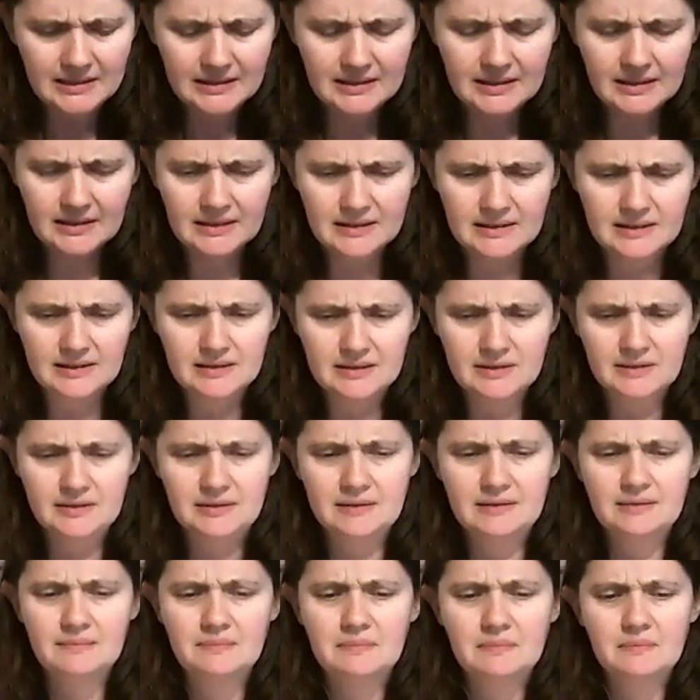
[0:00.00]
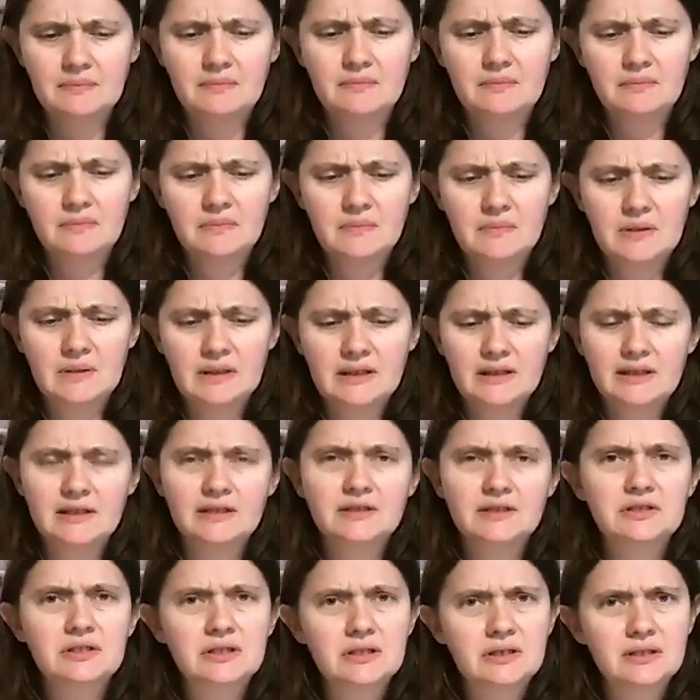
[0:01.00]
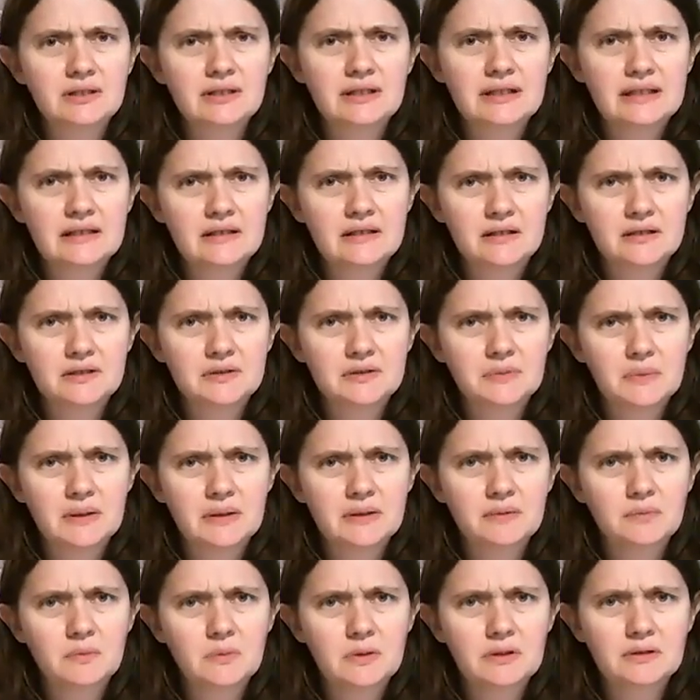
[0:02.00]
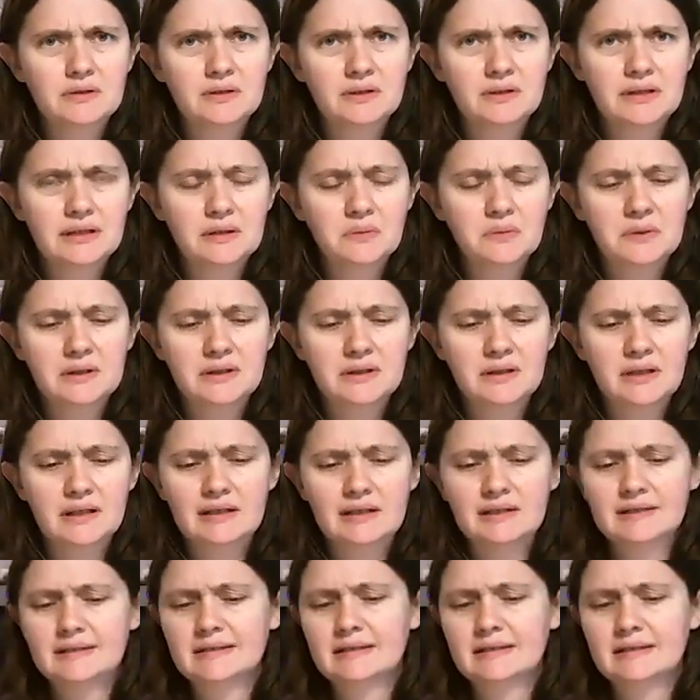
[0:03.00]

The concern here is when we're looking at